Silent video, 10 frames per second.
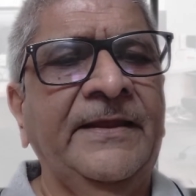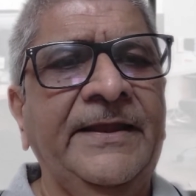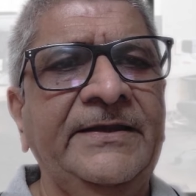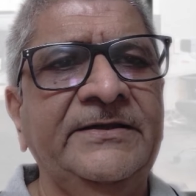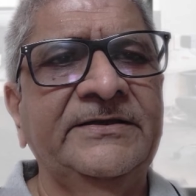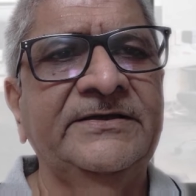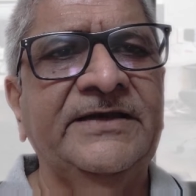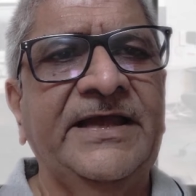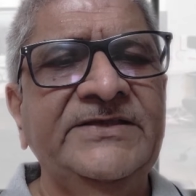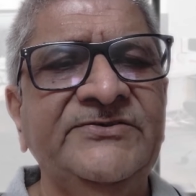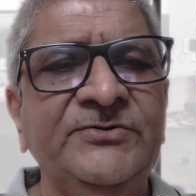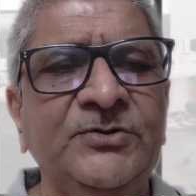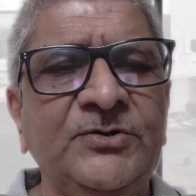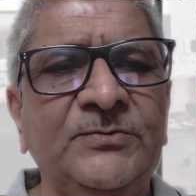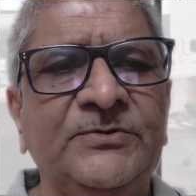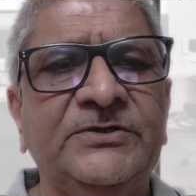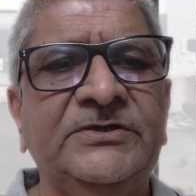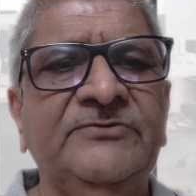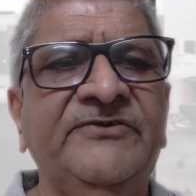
And as you know,